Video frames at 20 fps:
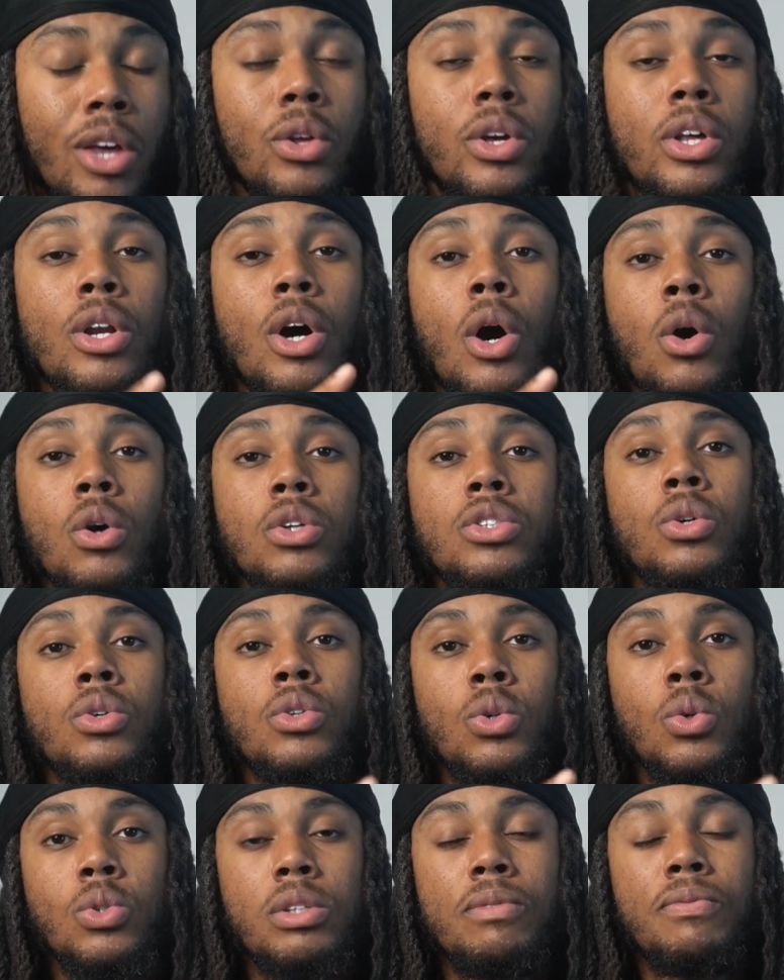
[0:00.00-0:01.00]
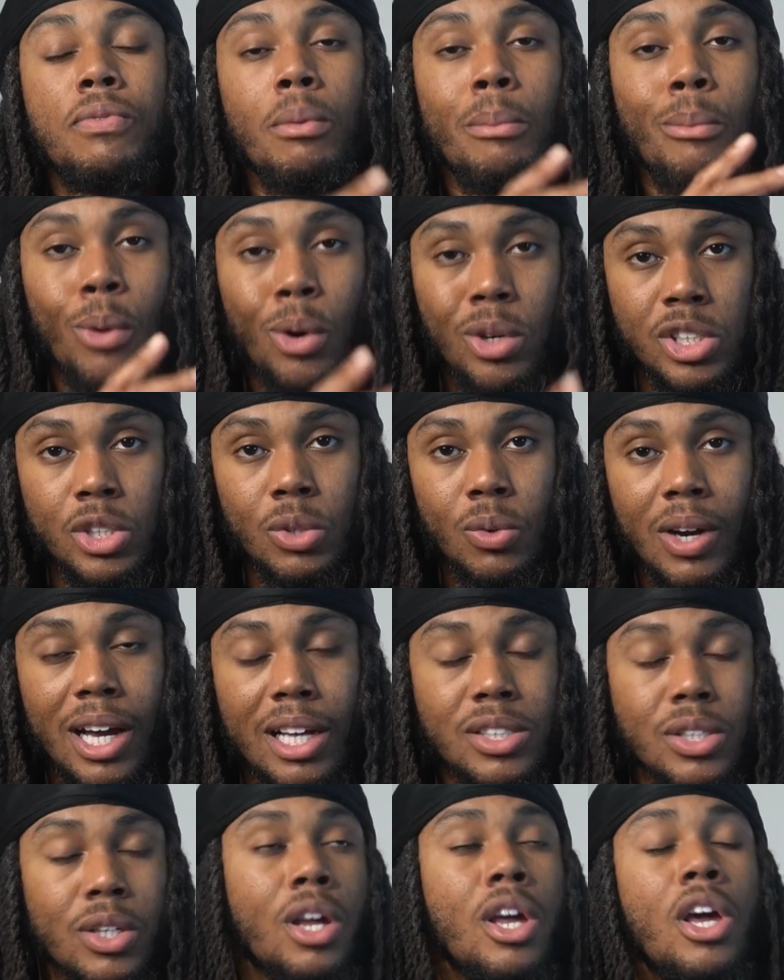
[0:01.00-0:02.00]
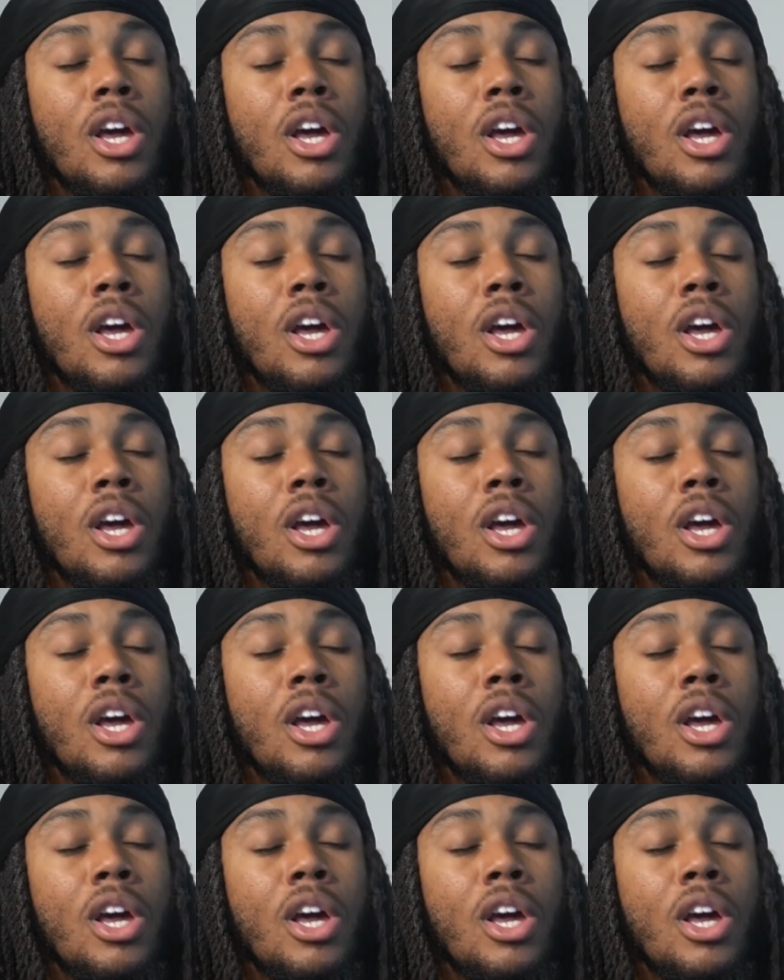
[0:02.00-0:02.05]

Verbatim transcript: you can also use it for moisturizer,